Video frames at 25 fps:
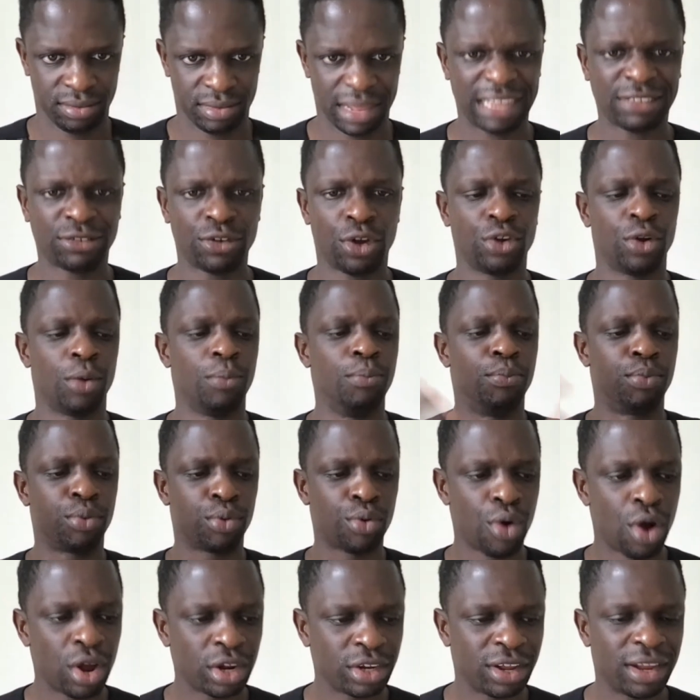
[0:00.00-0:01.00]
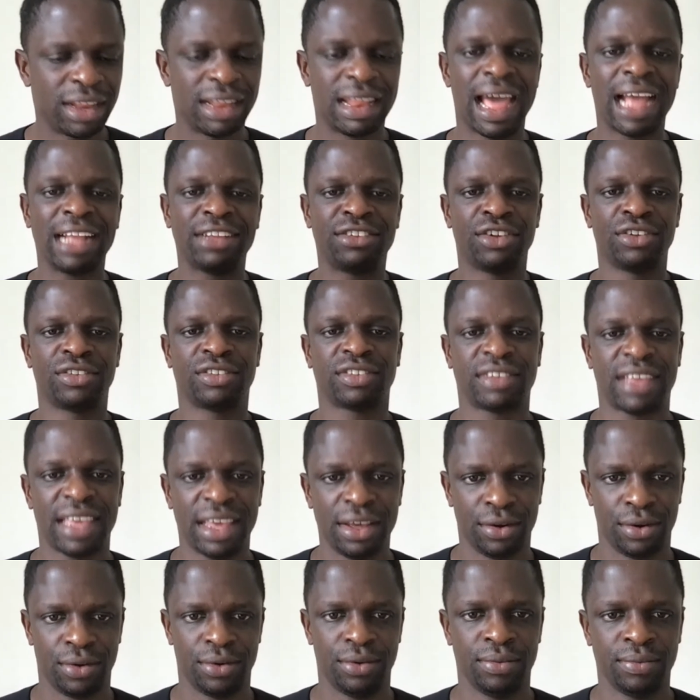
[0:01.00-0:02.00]
That's on a broader, larger
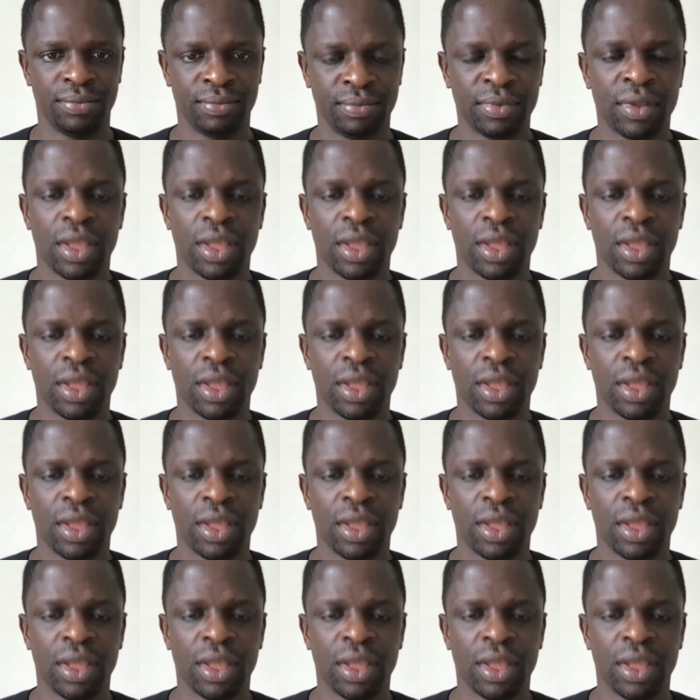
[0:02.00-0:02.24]
scale.